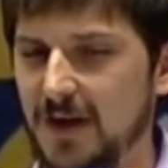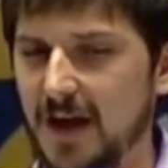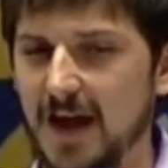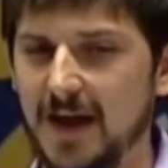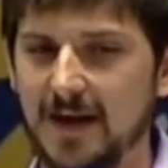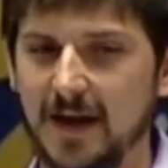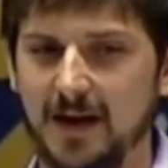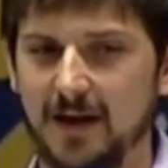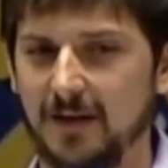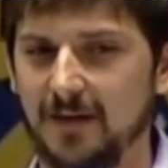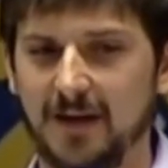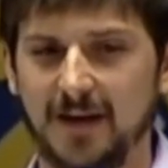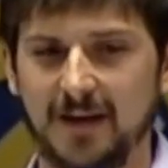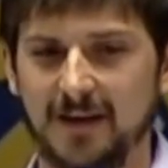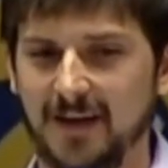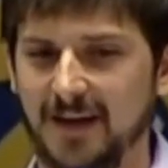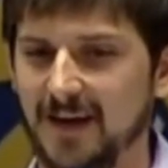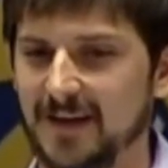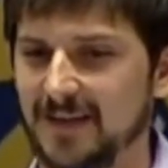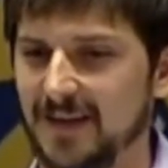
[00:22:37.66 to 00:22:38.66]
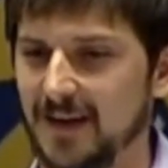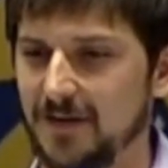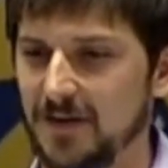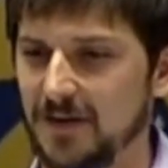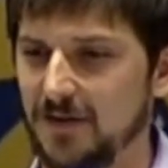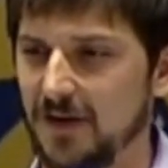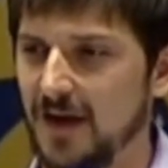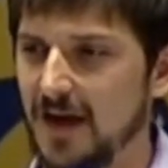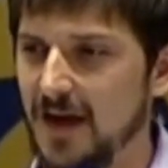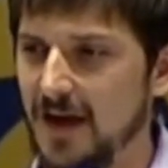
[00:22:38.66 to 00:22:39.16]
had, like I said, I
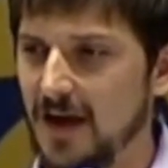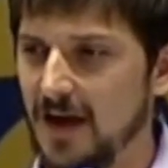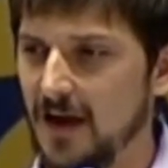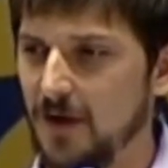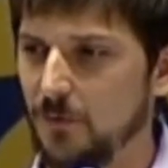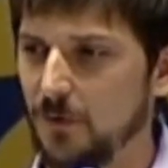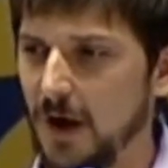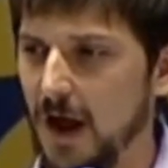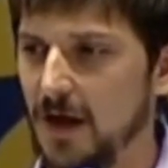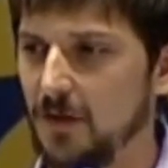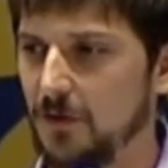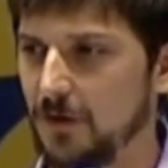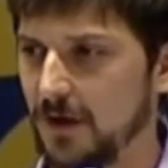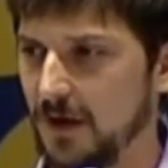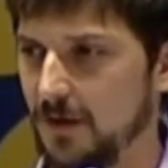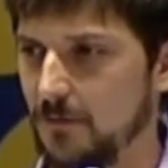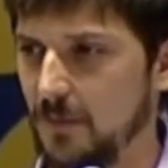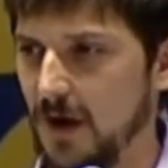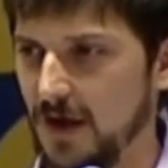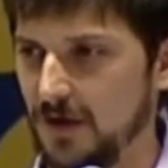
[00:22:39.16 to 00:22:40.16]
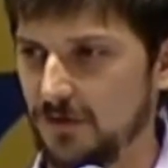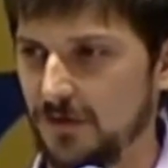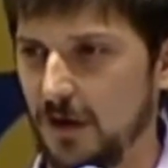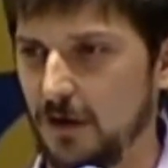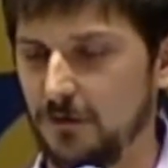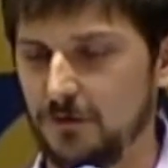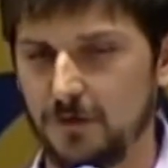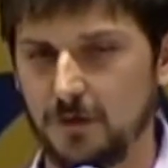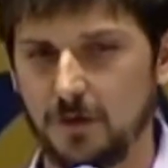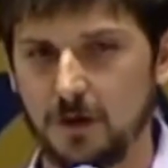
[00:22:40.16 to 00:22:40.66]
mean, when I look at
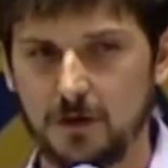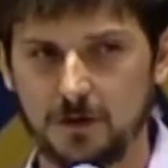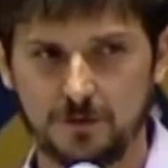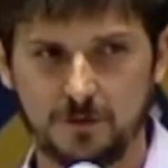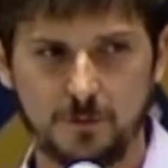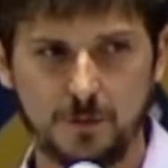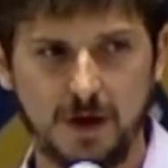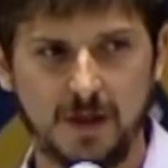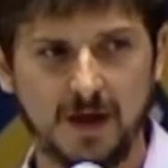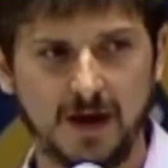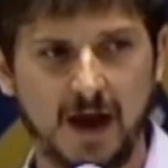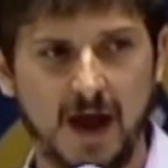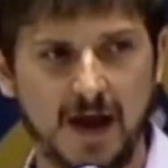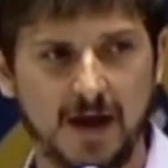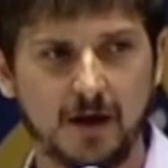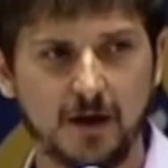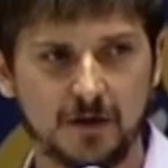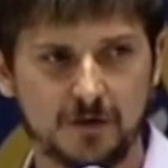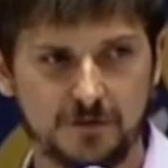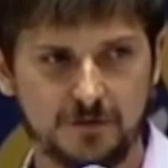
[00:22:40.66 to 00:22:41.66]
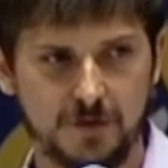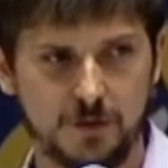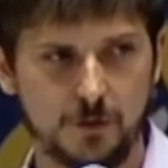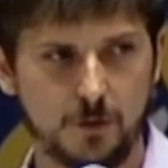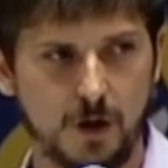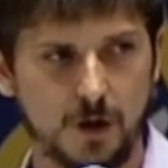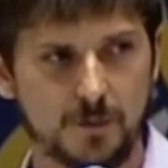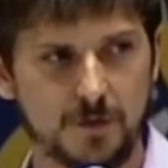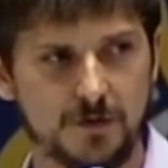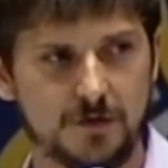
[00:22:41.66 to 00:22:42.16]
myself along the way, like, I got a
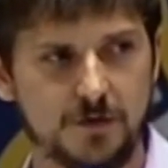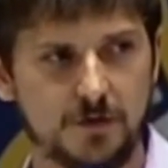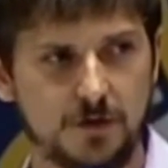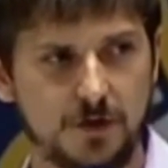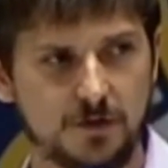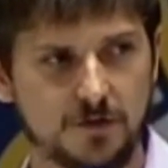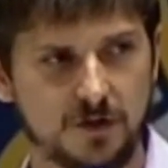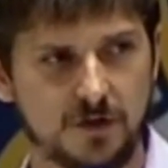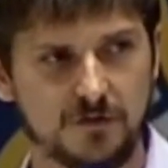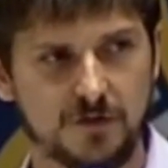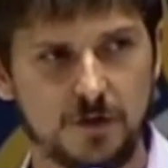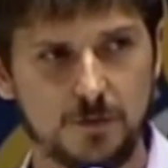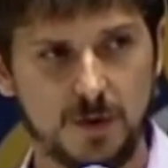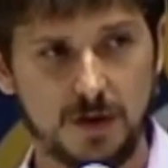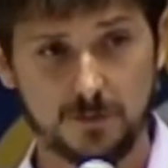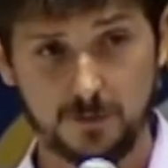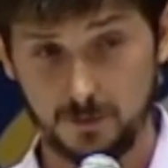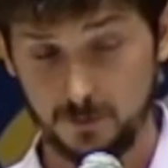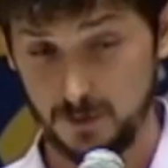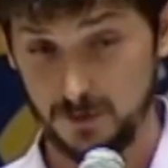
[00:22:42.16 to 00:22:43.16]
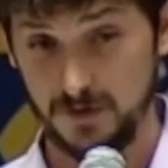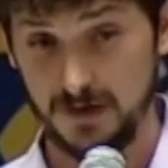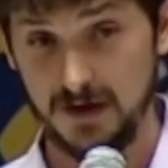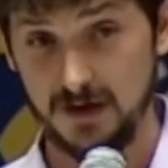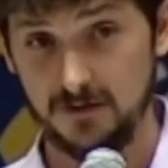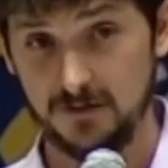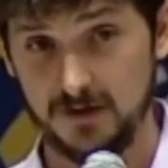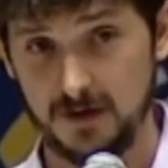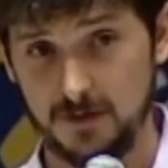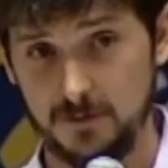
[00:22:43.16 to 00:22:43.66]
few opportunities, and a few people
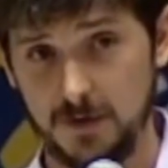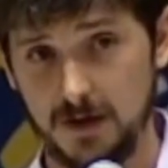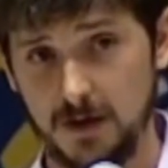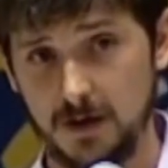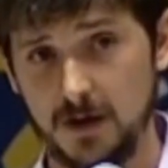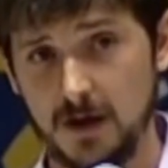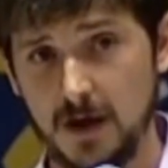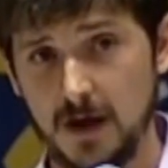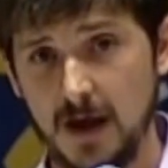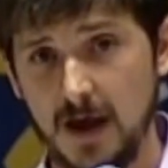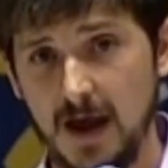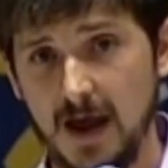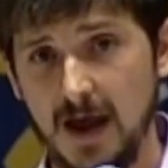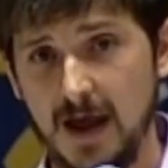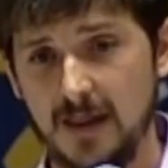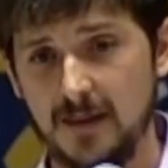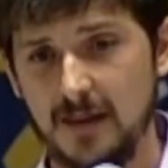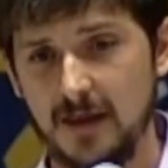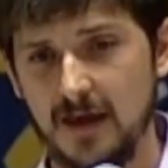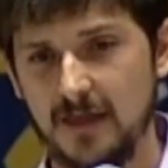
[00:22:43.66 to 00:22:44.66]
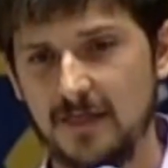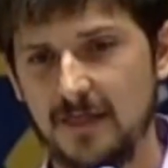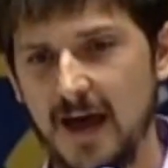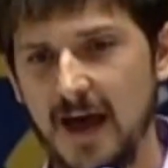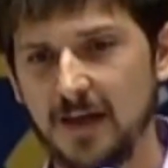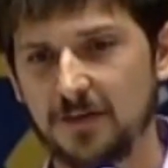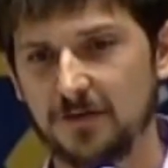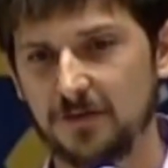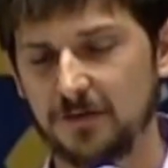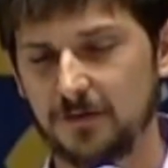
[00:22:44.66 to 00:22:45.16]
believed in me, and
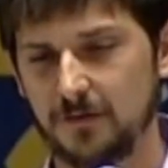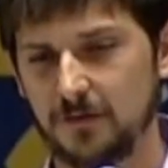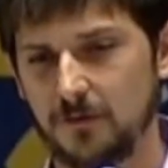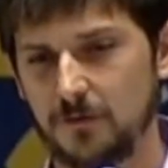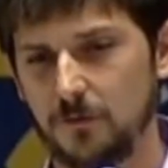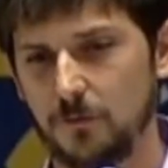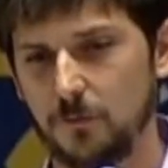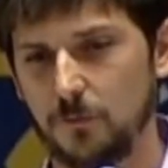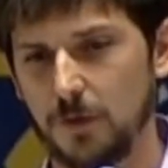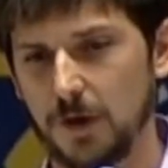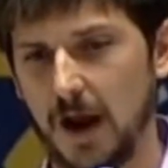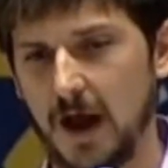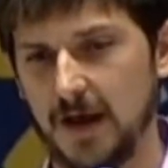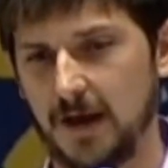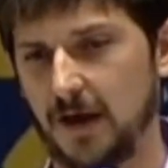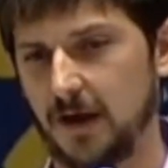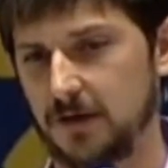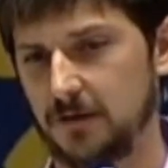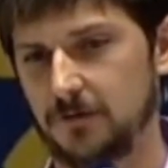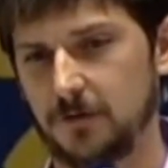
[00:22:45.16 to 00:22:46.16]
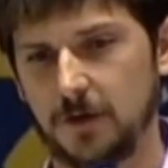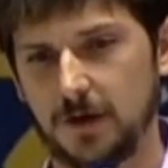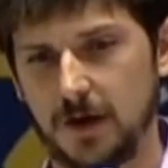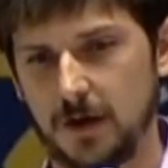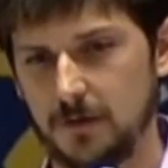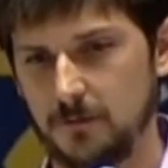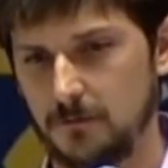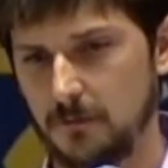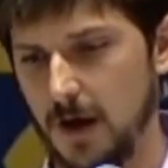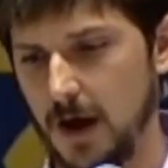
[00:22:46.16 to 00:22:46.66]
that's what I kind of look
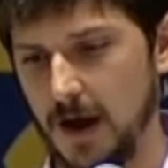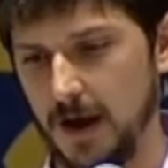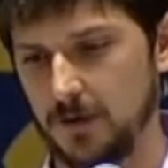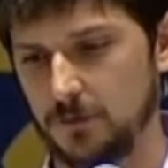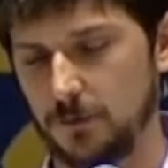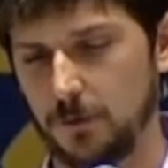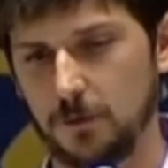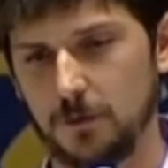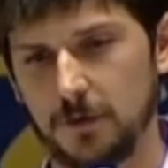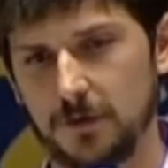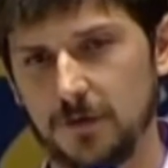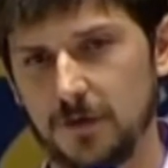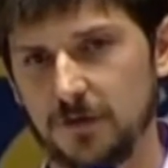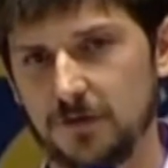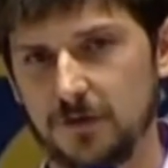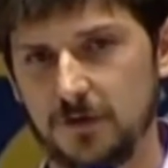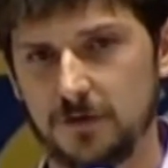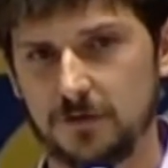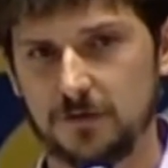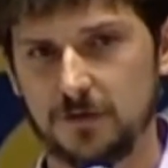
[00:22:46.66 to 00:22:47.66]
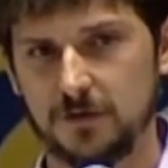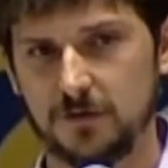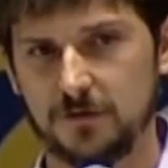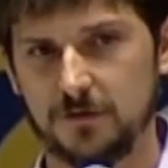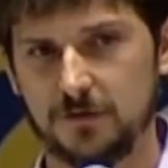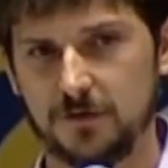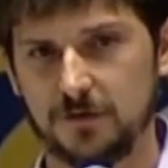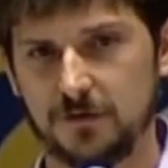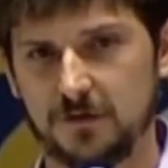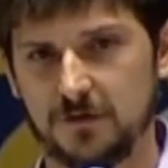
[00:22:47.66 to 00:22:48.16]
at my role in this
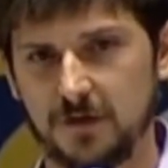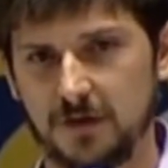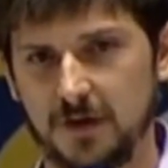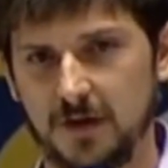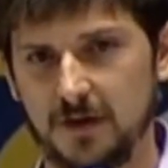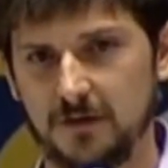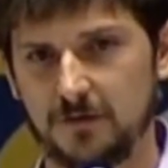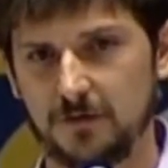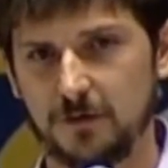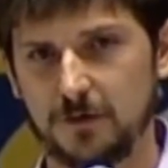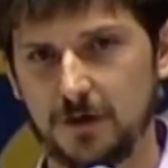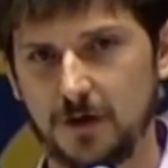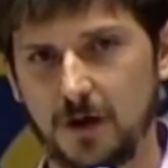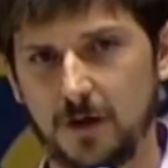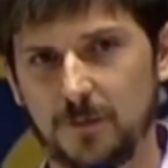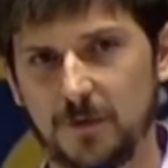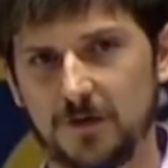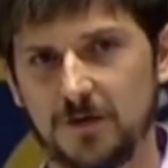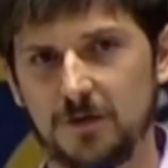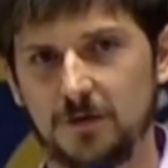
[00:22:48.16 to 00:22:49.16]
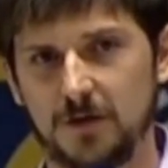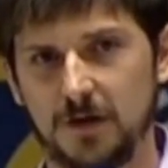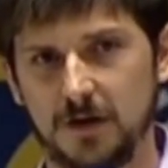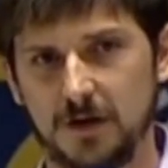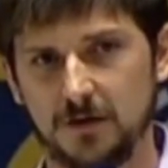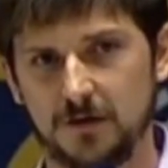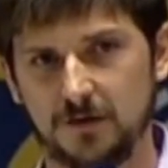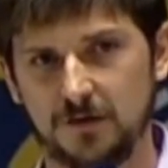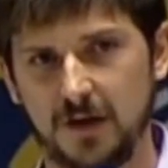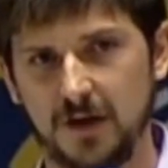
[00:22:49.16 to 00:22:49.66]
is just to give her an
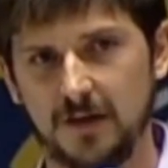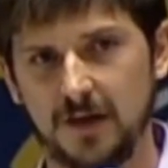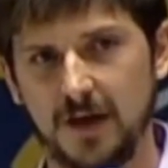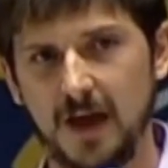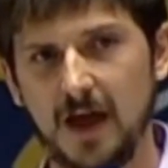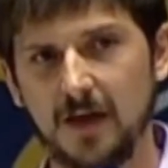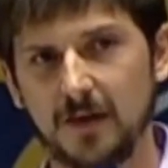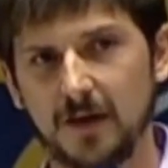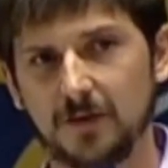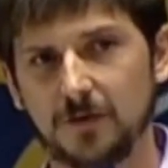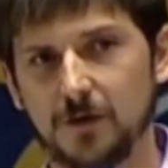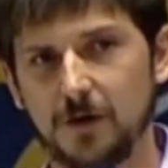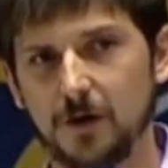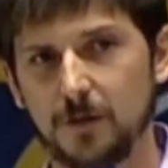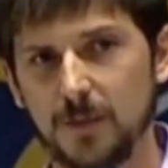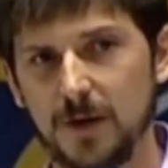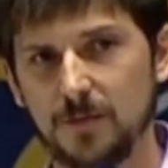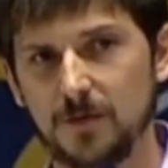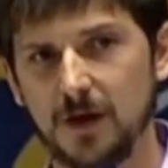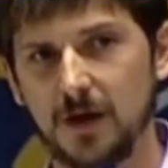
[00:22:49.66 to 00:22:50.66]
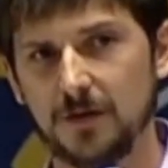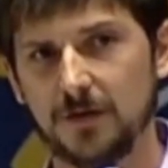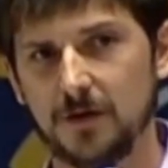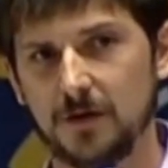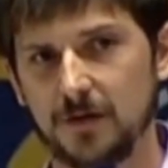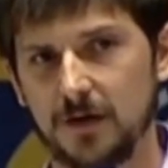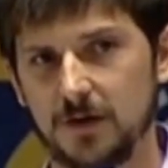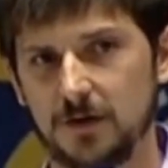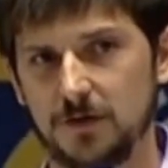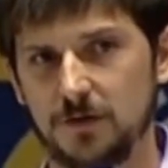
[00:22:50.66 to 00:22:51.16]
opportunity to say that, yeah, like, there are people out
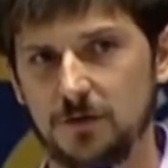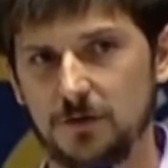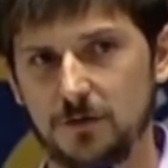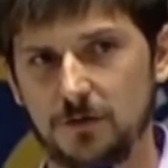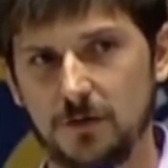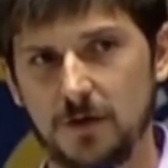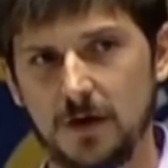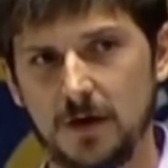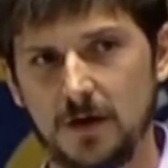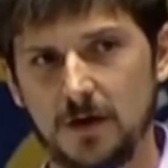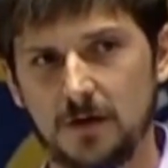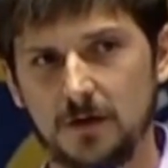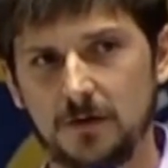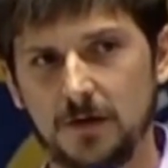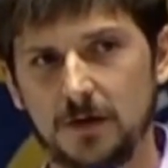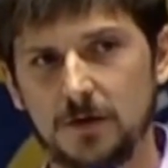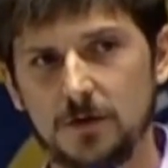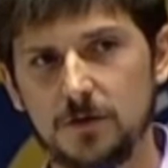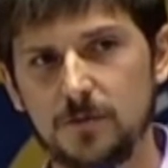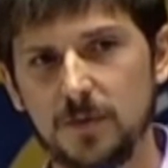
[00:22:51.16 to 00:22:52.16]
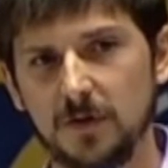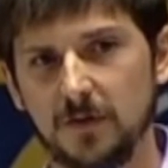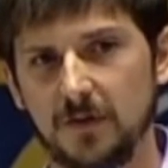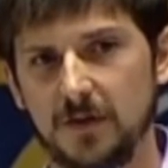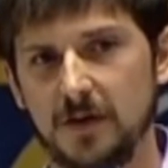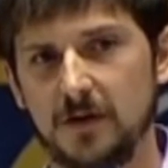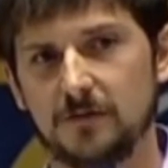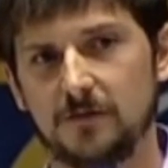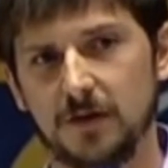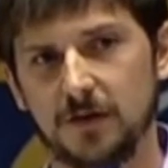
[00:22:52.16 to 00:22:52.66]
there that do
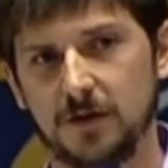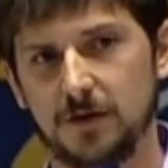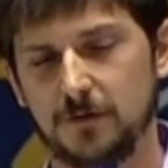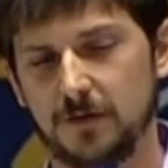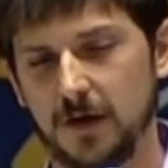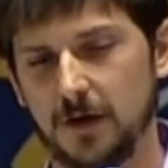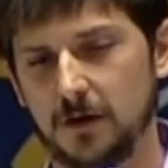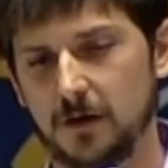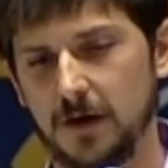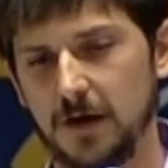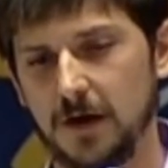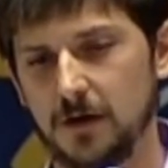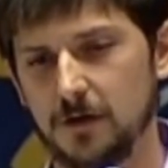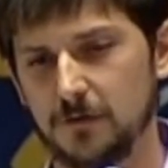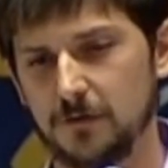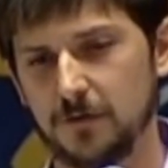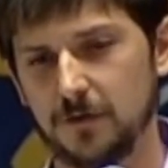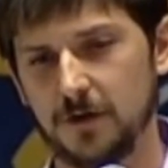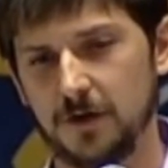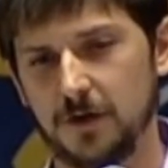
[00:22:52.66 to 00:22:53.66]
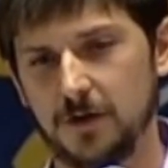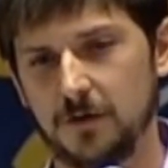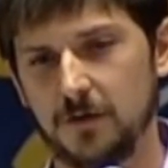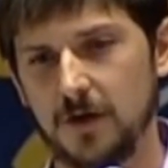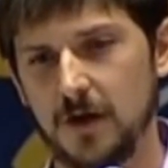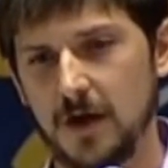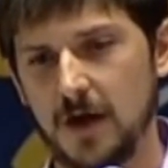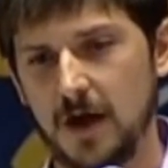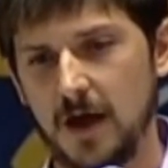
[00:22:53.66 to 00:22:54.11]
believe in you, that are here for you.